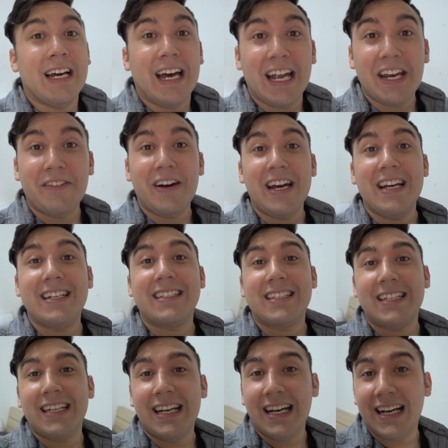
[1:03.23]

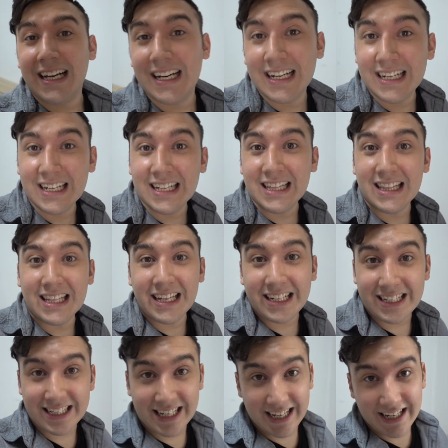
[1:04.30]
Anyways,
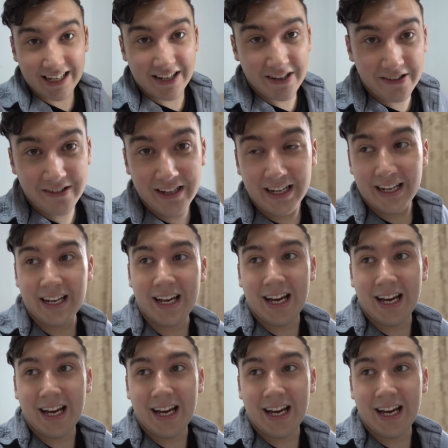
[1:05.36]
let's get going.